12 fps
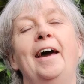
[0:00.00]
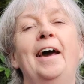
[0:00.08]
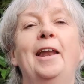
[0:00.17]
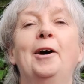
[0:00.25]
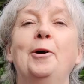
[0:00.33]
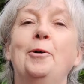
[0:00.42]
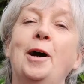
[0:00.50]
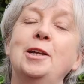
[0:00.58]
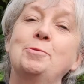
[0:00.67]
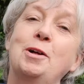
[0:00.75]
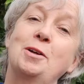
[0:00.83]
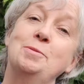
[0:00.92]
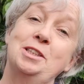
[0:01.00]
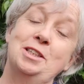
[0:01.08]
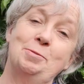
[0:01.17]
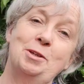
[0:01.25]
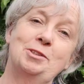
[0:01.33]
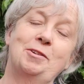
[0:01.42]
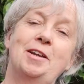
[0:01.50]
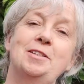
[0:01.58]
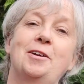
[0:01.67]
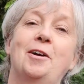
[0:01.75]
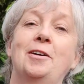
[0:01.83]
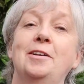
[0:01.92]
Hello and welcome to this week's
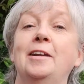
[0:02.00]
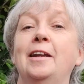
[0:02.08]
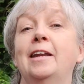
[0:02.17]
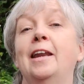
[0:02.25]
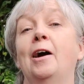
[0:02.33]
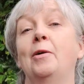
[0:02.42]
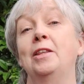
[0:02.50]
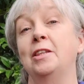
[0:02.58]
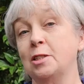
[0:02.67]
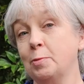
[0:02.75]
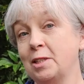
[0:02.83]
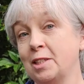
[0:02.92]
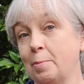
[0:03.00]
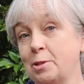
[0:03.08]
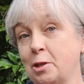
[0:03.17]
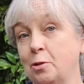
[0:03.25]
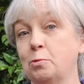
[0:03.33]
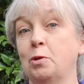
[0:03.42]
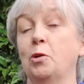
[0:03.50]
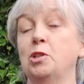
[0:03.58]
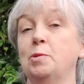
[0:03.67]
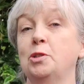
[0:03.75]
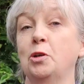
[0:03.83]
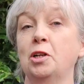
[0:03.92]
Granny's Garden. Now in this week's episode we're going
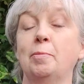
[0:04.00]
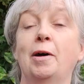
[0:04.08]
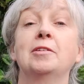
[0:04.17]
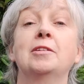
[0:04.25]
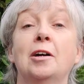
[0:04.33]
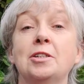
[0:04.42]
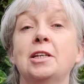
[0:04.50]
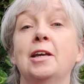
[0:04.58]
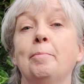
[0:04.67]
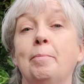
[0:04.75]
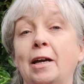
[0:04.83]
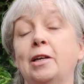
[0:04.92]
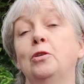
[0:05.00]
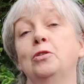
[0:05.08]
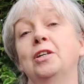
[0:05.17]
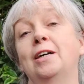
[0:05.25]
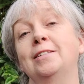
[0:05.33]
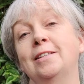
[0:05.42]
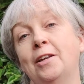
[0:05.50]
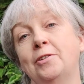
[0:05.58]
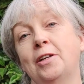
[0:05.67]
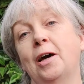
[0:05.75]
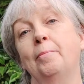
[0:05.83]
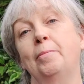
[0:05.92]
to be talking about cutting back your
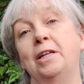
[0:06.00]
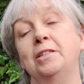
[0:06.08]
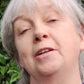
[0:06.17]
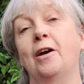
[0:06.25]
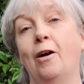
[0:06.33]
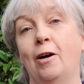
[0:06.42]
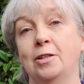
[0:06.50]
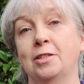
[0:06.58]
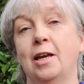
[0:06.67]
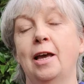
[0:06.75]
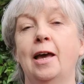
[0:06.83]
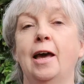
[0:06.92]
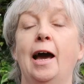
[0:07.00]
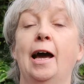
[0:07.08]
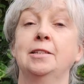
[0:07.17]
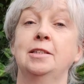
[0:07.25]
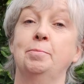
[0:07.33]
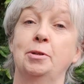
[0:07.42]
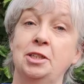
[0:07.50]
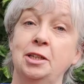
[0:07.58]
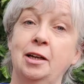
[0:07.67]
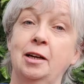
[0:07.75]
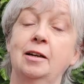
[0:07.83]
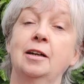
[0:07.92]
Dicentra bleeding heart, and in
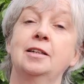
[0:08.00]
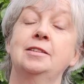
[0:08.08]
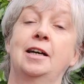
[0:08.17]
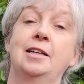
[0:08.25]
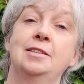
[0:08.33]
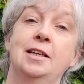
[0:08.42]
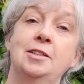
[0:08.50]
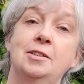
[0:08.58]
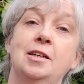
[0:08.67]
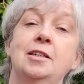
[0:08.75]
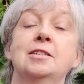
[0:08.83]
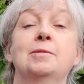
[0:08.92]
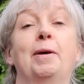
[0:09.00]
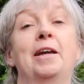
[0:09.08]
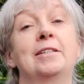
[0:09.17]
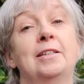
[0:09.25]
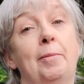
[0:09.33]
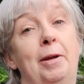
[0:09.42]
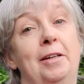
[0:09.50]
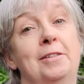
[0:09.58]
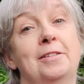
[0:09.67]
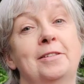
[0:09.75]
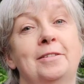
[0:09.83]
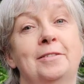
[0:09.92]
particular Dicentra
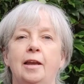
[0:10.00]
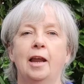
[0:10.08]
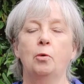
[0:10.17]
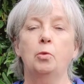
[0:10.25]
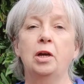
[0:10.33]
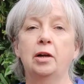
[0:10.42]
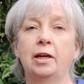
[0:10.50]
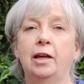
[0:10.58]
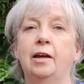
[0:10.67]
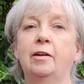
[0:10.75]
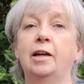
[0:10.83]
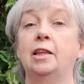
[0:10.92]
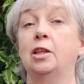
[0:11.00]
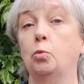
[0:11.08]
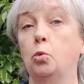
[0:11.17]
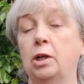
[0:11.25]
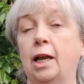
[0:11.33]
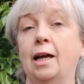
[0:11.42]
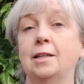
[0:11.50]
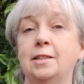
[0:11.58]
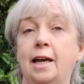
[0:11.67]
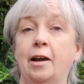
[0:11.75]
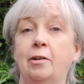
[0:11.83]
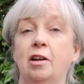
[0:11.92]
Spectabilis. Now we are here in the woodland
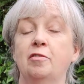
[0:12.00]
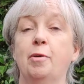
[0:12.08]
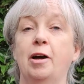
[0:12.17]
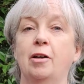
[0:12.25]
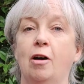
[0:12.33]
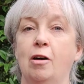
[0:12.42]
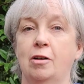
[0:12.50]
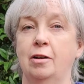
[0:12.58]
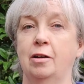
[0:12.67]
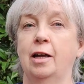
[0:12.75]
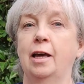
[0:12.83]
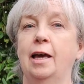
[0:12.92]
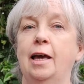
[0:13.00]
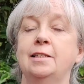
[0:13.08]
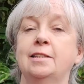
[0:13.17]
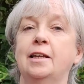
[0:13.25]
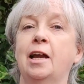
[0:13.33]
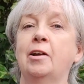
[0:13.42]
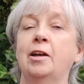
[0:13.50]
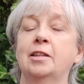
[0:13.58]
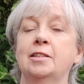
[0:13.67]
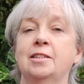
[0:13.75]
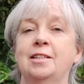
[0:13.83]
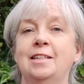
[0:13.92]
area of my garden. It's an area
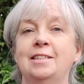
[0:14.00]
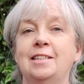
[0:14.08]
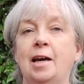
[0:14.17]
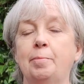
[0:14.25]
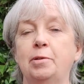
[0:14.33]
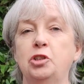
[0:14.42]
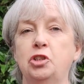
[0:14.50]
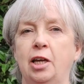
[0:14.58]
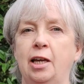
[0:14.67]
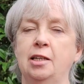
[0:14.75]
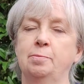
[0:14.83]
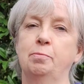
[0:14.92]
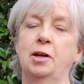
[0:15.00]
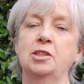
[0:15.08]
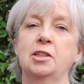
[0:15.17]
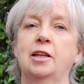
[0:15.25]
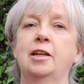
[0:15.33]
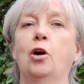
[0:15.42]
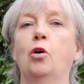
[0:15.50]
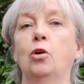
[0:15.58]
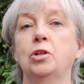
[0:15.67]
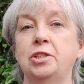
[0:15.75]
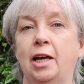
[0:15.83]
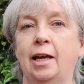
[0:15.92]
that is in dappled shade practically
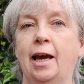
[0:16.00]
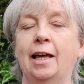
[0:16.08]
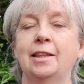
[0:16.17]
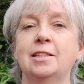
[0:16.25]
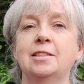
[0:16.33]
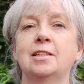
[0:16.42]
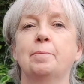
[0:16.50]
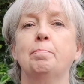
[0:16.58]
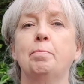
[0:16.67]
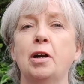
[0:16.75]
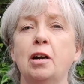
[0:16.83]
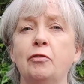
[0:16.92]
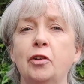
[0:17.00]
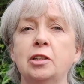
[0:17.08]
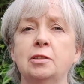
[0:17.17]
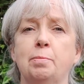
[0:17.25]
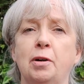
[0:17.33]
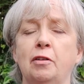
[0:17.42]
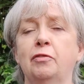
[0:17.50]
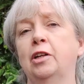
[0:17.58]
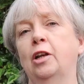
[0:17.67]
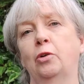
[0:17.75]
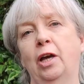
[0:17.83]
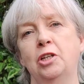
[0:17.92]
all day, and this is a perfect
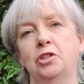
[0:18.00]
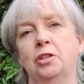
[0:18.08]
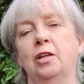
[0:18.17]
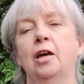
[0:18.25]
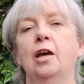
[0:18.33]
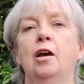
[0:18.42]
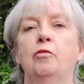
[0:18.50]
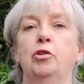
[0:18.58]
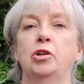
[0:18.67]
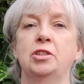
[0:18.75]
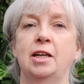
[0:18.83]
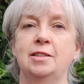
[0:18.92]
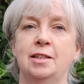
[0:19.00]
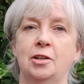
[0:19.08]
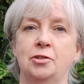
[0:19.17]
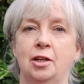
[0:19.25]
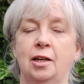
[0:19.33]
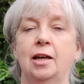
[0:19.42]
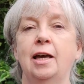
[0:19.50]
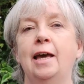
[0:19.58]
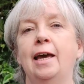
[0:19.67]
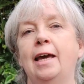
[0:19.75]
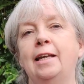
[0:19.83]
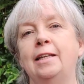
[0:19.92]
location for your Dicentra.
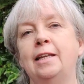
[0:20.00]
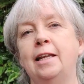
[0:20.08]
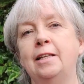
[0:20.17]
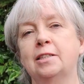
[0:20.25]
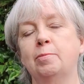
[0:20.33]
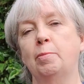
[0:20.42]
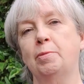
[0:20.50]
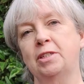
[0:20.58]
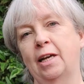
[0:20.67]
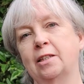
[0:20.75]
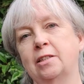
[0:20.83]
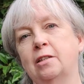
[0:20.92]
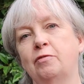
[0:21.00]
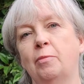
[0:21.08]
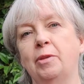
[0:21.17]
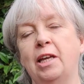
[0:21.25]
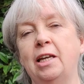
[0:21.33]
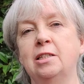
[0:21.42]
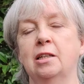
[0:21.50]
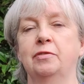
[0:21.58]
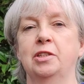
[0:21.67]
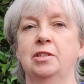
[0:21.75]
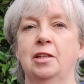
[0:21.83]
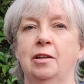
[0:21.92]
It needs to be protected from the heat of
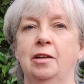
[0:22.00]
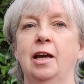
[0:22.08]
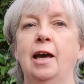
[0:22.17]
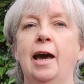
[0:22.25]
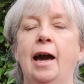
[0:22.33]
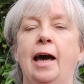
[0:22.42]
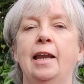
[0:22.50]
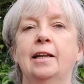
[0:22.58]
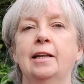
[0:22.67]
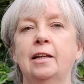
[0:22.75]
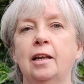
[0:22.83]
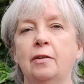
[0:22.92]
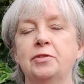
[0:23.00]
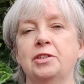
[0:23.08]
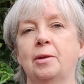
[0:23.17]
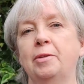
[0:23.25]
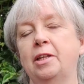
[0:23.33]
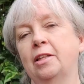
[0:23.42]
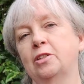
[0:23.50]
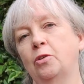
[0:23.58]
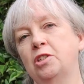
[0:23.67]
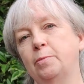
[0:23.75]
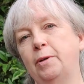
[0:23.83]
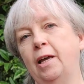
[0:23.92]
the sun, and it loves something that's
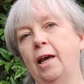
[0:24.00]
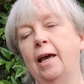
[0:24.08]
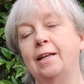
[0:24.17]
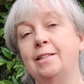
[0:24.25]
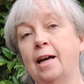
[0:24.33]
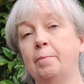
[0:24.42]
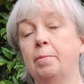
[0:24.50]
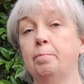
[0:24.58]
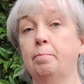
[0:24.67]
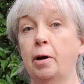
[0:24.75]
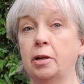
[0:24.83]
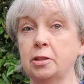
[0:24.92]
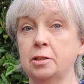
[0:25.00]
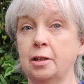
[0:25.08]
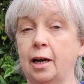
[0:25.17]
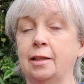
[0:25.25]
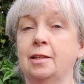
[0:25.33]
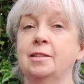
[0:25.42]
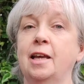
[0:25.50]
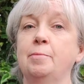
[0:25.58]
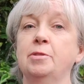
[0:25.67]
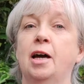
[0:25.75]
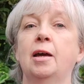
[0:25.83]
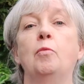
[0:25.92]
going to be damp but at the
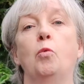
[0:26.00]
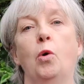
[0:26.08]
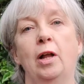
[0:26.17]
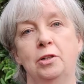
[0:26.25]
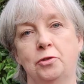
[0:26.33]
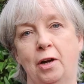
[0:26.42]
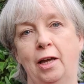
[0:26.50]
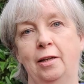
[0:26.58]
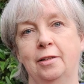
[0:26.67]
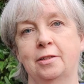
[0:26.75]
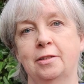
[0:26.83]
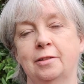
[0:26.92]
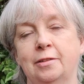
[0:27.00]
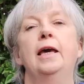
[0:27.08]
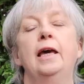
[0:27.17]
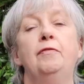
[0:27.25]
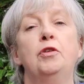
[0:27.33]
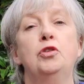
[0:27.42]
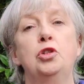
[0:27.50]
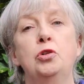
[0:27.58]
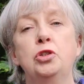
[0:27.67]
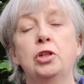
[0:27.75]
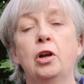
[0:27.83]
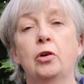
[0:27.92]
same time well drained. If you
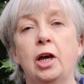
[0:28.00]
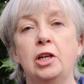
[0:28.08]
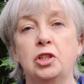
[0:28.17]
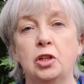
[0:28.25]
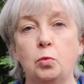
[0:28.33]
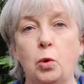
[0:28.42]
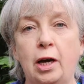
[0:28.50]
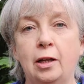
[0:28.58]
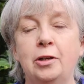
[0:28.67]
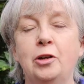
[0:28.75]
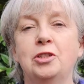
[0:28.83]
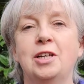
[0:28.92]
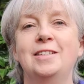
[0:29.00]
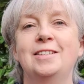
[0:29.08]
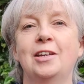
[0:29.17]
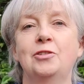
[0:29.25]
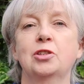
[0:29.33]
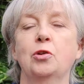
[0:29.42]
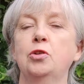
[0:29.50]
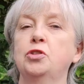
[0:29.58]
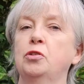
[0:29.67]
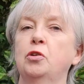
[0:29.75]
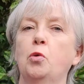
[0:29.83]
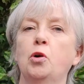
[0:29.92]
choose your location well, your Dicentra is going
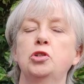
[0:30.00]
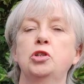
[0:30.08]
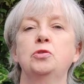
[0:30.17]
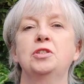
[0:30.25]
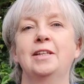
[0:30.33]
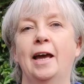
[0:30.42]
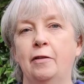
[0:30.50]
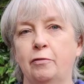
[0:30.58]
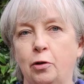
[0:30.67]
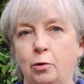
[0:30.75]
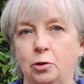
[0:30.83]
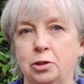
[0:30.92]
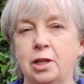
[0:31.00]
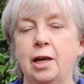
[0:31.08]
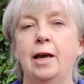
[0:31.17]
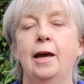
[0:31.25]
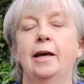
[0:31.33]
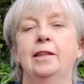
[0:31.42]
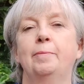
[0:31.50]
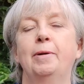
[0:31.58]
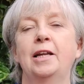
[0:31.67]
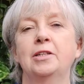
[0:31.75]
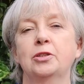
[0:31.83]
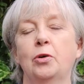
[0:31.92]
to reward you tenfold. The
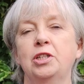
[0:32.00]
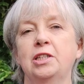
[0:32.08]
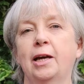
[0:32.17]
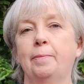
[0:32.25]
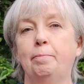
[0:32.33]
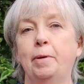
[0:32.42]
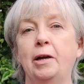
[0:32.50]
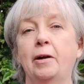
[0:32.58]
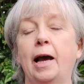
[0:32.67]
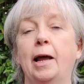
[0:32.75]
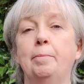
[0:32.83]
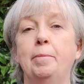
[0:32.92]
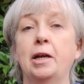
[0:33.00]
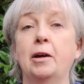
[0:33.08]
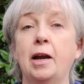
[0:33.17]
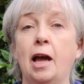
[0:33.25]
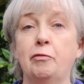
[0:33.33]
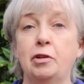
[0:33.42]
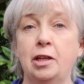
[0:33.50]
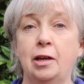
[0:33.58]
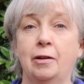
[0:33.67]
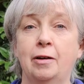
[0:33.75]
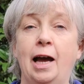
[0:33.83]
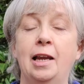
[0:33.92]
plant is going to get bigger and bigger every
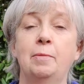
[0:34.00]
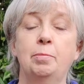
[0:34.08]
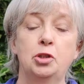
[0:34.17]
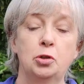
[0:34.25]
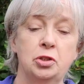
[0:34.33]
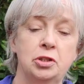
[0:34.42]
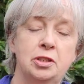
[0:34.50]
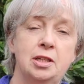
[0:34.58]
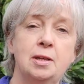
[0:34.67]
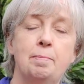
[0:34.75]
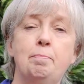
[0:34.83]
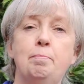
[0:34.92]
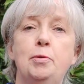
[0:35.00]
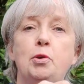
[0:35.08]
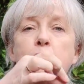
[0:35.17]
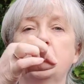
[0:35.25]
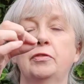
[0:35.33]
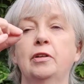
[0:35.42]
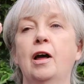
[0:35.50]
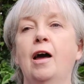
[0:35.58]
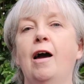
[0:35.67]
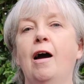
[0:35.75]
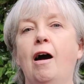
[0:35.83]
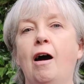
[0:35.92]
year, and it produces these beautiful,
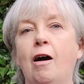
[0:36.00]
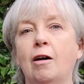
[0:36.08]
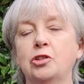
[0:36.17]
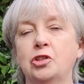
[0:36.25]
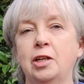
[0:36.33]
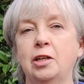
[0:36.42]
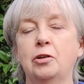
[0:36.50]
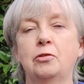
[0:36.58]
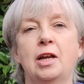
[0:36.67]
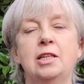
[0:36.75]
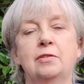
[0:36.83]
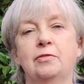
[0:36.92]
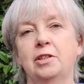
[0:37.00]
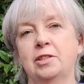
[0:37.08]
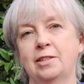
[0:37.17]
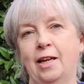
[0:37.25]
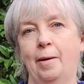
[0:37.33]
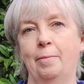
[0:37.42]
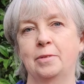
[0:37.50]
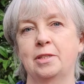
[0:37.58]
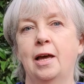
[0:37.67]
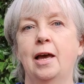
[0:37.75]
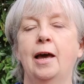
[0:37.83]
arching, graceful stems.